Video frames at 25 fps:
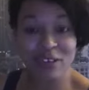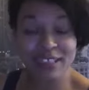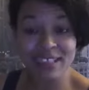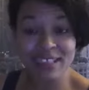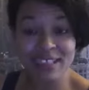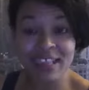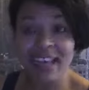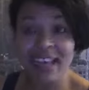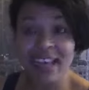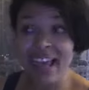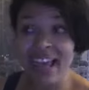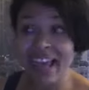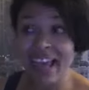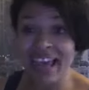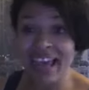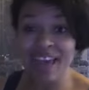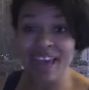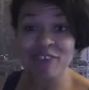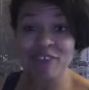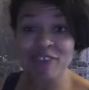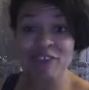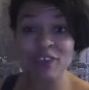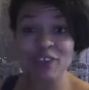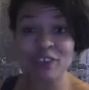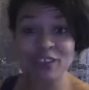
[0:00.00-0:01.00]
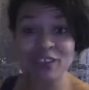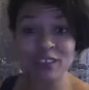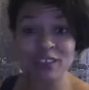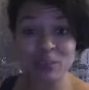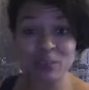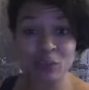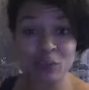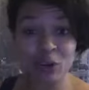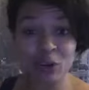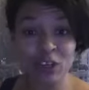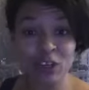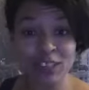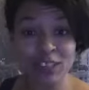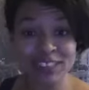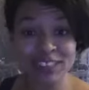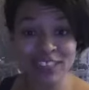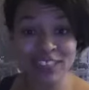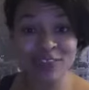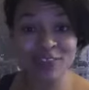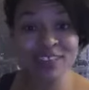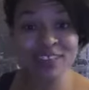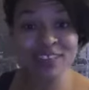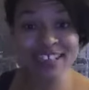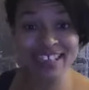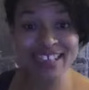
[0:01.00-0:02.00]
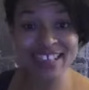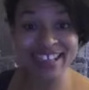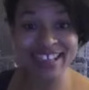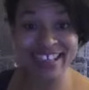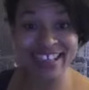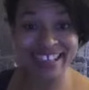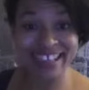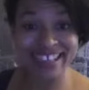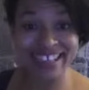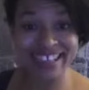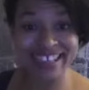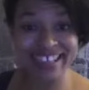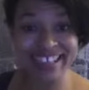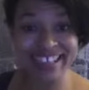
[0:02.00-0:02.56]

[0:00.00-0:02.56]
It's effortless productivity.